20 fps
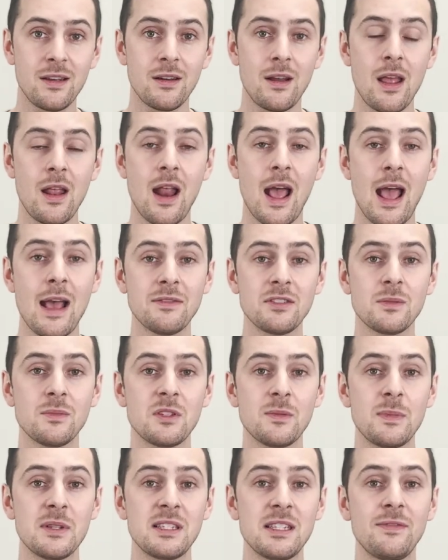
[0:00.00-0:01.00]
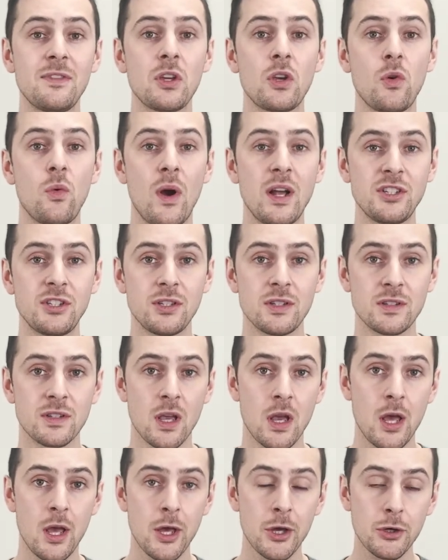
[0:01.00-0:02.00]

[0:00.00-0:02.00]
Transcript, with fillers: here and have some specific questions,